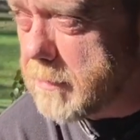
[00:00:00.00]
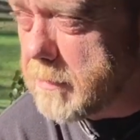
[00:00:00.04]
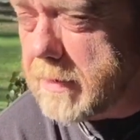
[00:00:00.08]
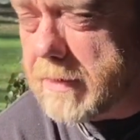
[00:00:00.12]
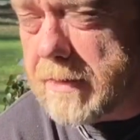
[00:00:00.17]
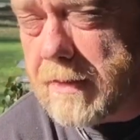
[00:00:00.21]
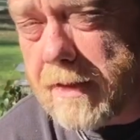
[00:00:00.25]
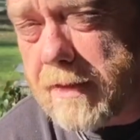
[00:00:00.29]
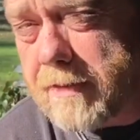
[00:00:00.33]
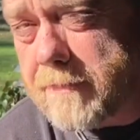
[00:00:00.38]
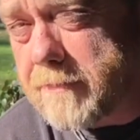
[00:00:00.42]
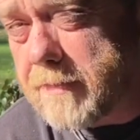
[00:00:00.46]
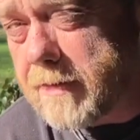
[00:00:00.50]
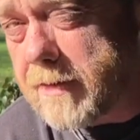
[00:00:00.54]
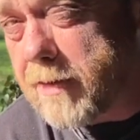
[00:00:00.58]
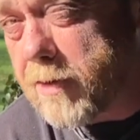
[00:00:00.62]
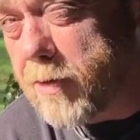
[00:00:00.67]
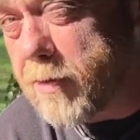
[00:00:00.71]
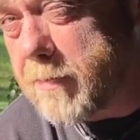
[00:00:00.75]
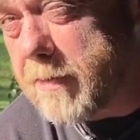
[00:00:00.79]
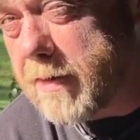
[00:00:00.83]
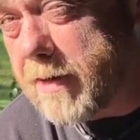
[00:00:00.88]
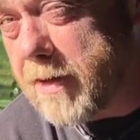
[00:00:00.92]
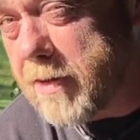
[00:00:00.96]
I've been left at
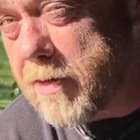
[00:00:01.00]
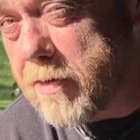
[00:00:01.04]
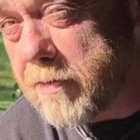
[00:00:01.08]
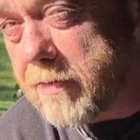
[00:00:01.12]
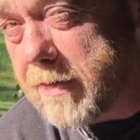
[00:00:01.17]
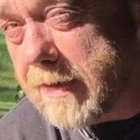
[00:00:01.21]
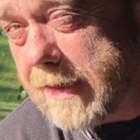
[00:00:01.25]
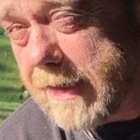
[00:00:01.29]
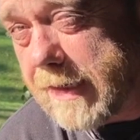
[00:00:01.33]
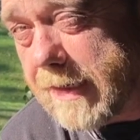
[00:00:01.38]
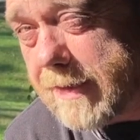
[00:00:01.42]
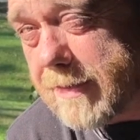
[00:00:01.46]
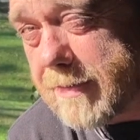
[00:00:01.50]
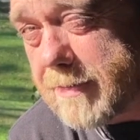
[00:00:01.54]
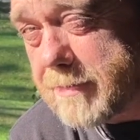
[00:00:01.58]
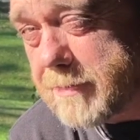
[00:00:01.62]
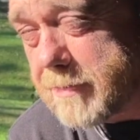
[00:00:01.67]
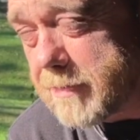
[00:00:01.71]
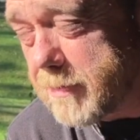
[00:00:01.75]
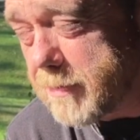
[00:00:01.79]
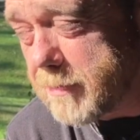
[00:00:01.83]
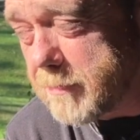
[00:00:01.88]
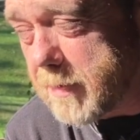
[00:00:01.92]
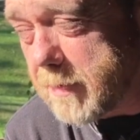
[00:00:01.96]
home alone again,
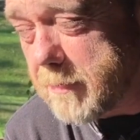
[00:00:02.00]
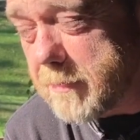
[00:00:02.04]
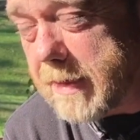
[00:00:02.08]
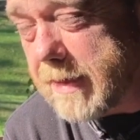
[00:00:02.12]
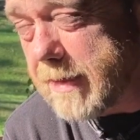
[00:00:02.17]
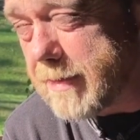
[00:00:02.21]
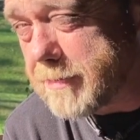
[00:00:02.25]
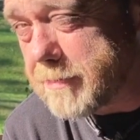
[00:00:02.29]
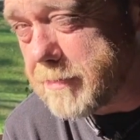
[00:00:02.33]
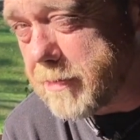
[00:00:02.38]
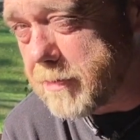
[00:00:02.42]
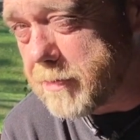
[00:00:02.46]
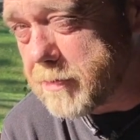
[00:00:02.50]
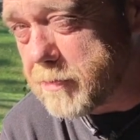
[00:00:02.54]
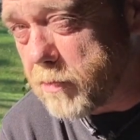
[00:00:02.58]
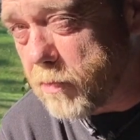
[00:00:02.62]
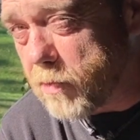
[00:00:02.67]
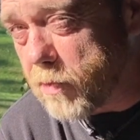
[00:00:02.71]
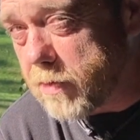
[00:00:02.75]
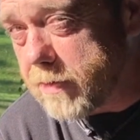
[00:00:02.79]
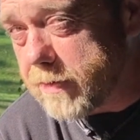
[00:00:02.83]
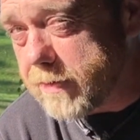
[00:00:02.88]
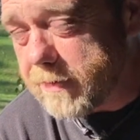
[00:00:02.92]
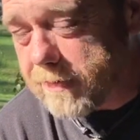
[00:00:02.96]
so my mind starts
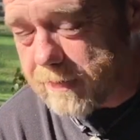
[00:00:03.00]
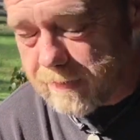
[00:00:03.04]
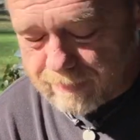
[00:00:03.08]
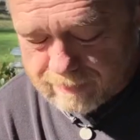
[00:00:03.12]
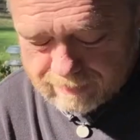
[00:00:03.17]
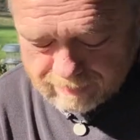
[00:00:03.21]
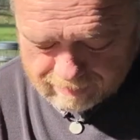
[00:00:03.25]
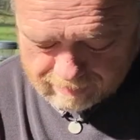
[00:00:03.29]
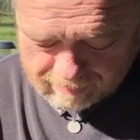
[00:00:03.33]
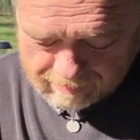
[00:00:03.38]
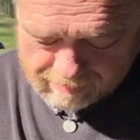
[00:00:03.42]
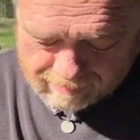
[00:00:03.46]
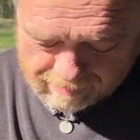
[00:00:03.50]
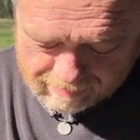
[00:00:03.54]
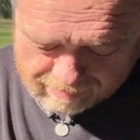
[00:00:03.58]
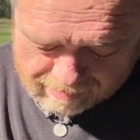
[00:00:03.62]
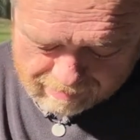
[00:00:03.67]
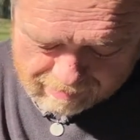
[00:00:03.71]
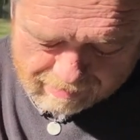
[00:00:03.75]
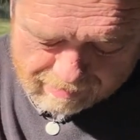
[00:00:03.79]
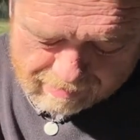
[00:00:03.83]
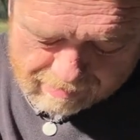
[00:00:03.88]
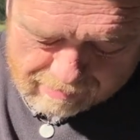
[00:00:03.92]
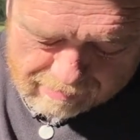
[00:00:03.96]
wandering.
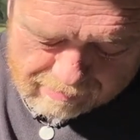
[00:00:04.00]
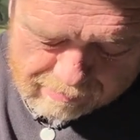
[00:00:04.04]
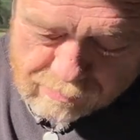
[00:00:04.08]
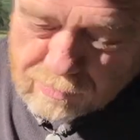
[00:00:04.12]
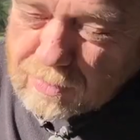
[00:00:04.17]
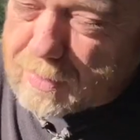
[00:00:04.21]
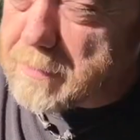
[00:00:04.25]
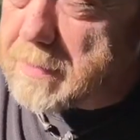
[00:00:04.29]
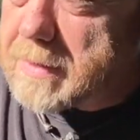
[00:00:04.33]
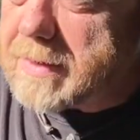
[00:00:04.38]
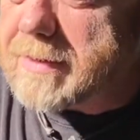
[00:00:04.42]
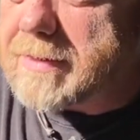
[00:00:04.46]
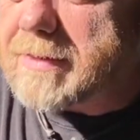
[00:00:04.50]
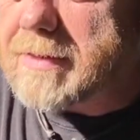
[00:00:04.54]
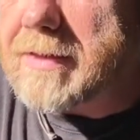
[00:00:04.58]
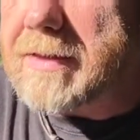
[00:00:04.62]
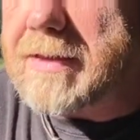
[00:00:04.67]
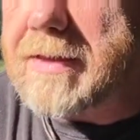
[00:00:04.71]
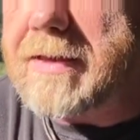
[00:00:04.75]
So I've been